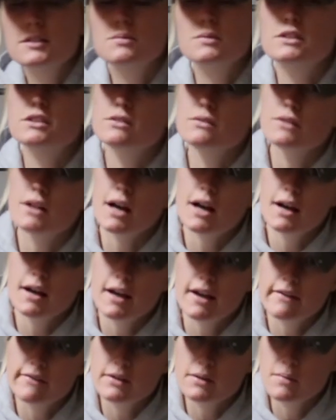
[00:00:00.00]
we do
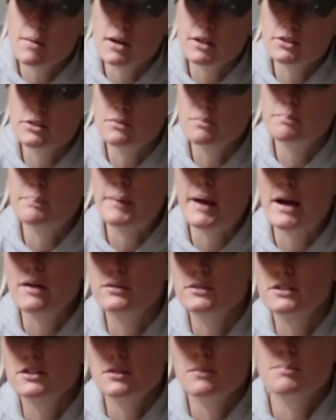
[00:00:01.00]
not ever want to
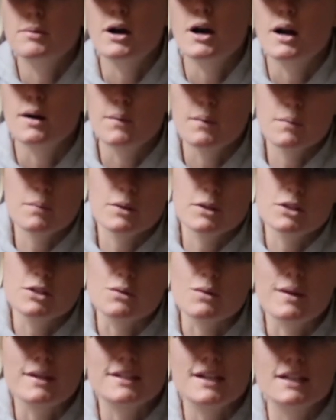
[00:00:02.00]
bounce the bar when we're
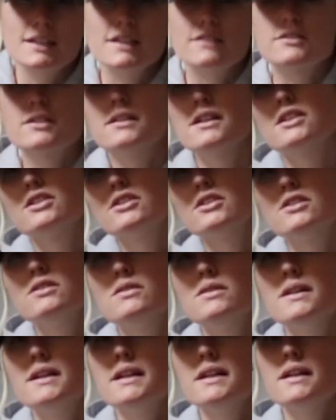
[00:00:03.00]
doing deadlifts, unless you're
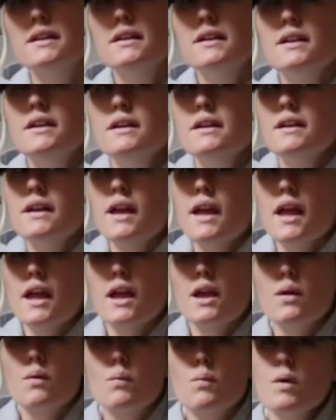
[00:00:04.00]
doing
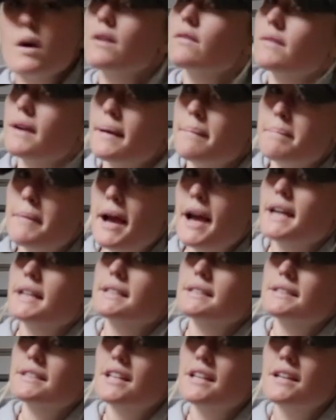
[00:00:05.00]
a 1 rep
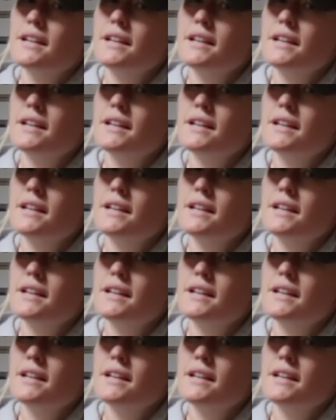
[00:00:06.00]
max